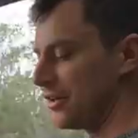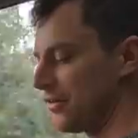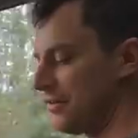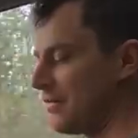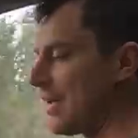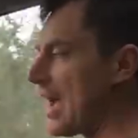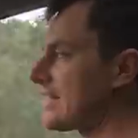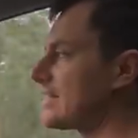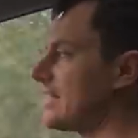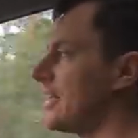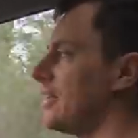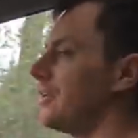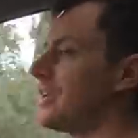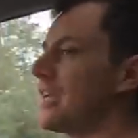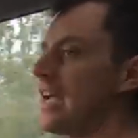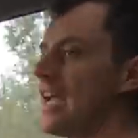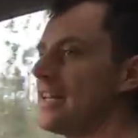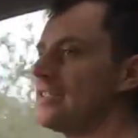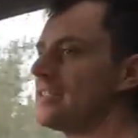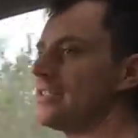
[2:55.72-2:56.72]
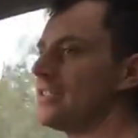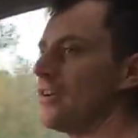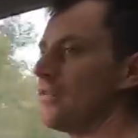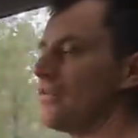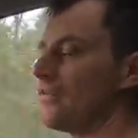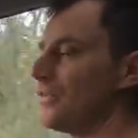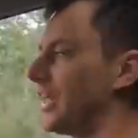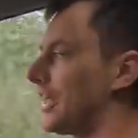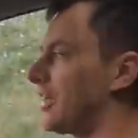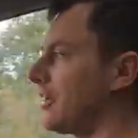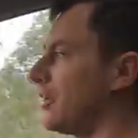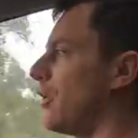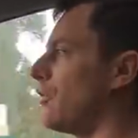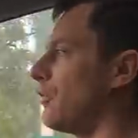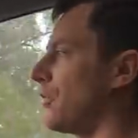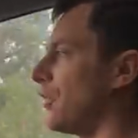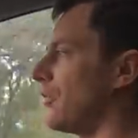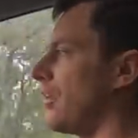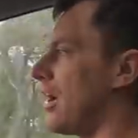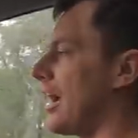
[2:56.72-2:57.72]
the fact that you can still flick it over
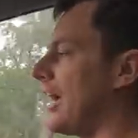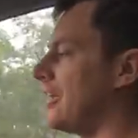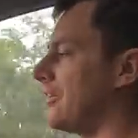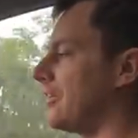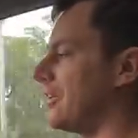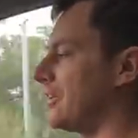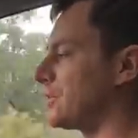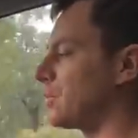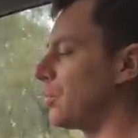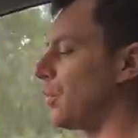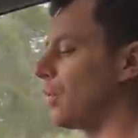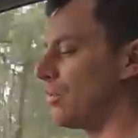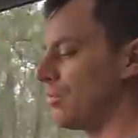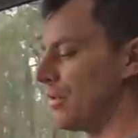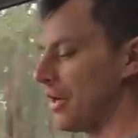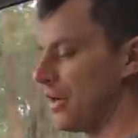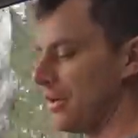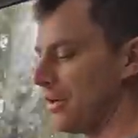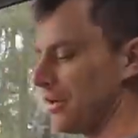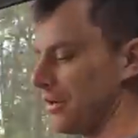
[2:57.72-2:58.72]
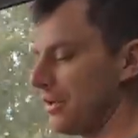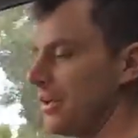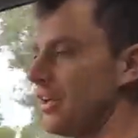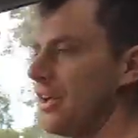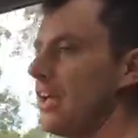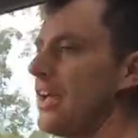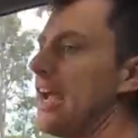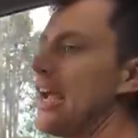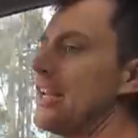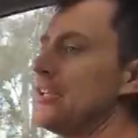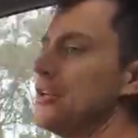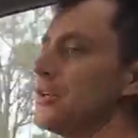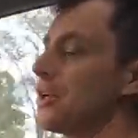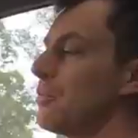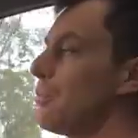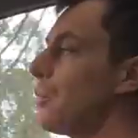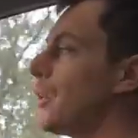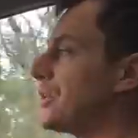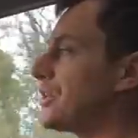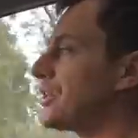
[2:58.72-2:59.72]
to the right, you're in sport mode, and you
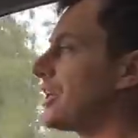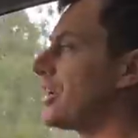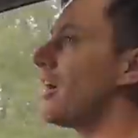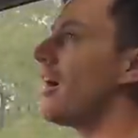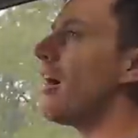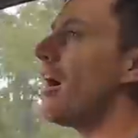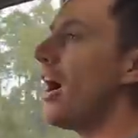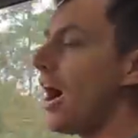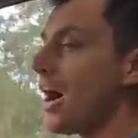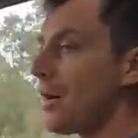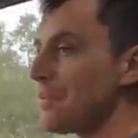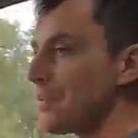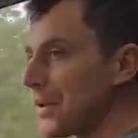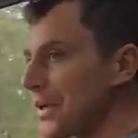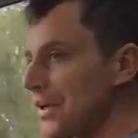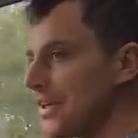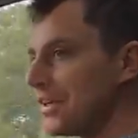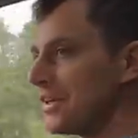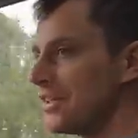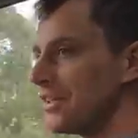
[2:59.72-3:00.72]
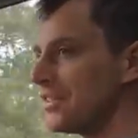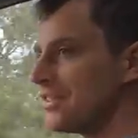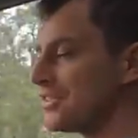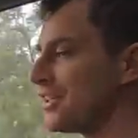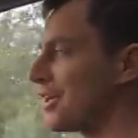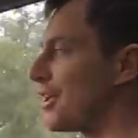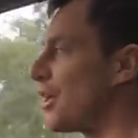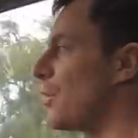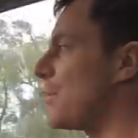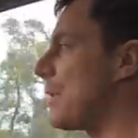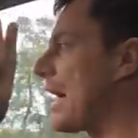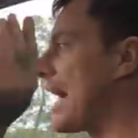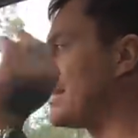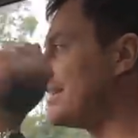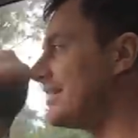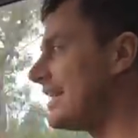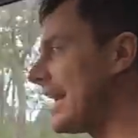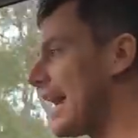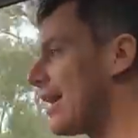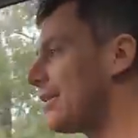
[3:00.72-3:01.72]
can push it up to go
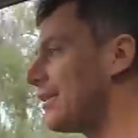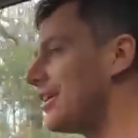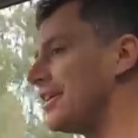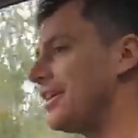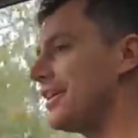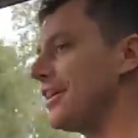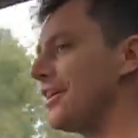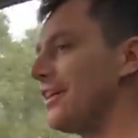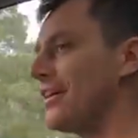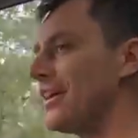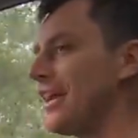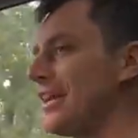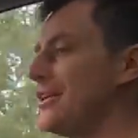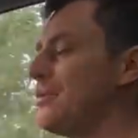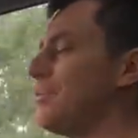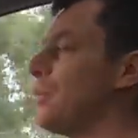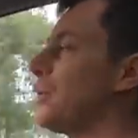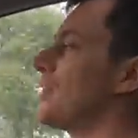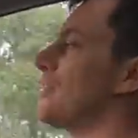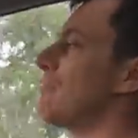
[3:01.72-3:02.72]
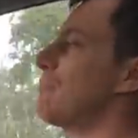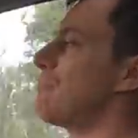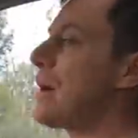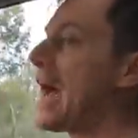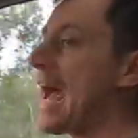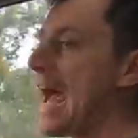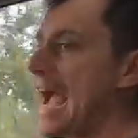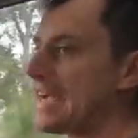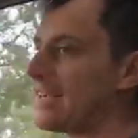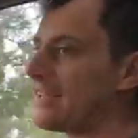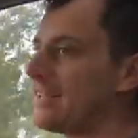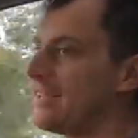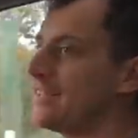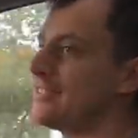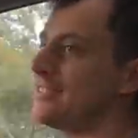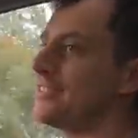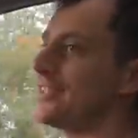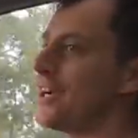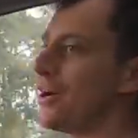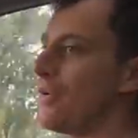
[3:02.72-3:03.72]
back down a gear and you pull it back
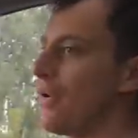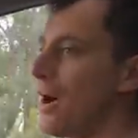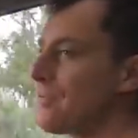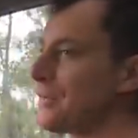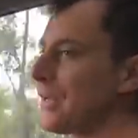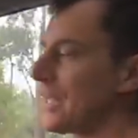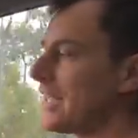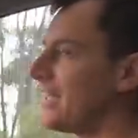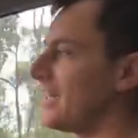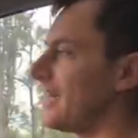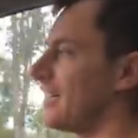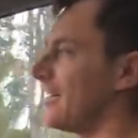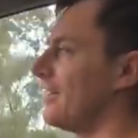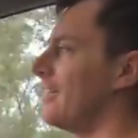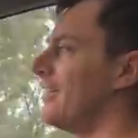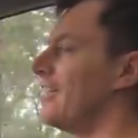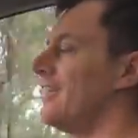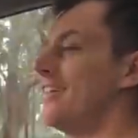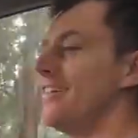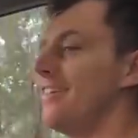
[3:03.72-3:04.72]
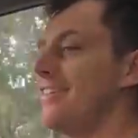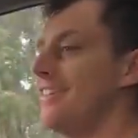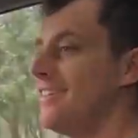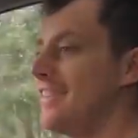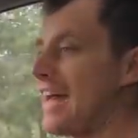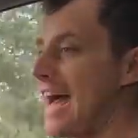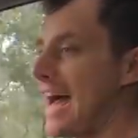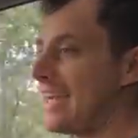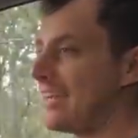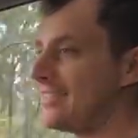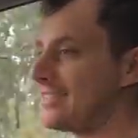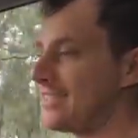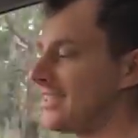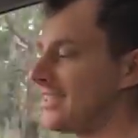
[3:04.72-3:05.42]
to go up a gear, that is